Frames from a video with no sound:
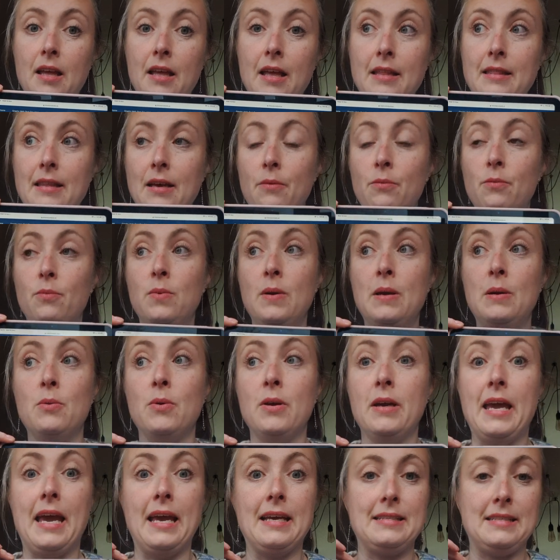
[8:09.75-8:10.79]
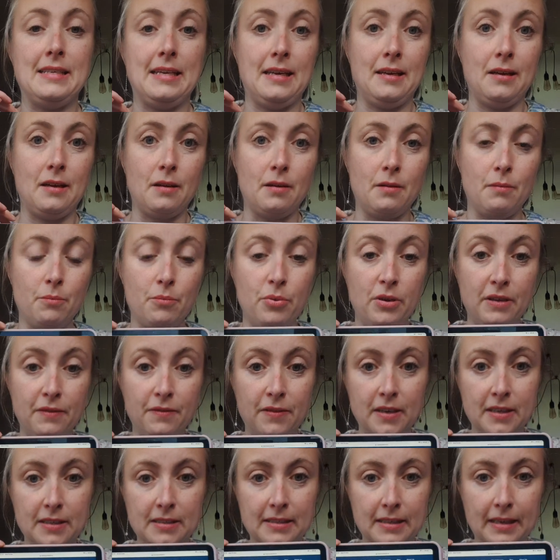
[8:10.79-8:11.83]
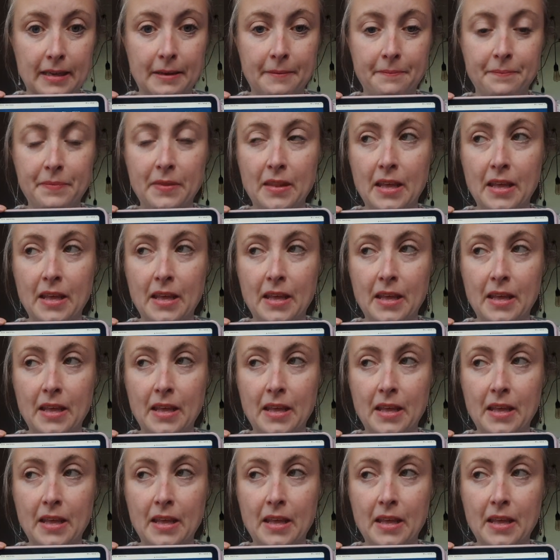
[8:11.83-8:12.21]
that we were getting previously.